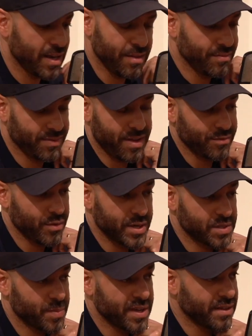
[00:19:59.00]
and I've
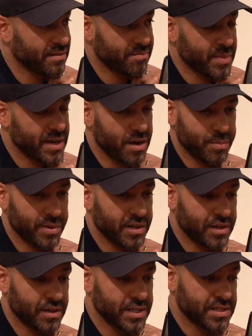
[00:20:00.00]
always been open
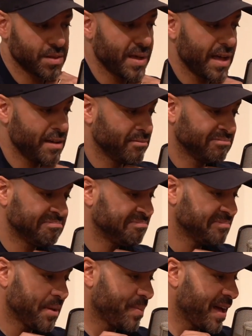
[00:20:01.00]
and honest about
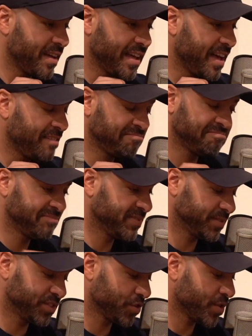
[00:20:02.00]
that
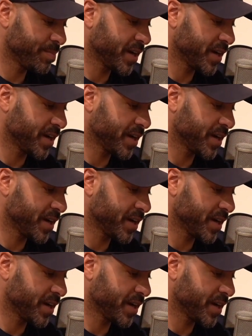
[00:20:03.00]
during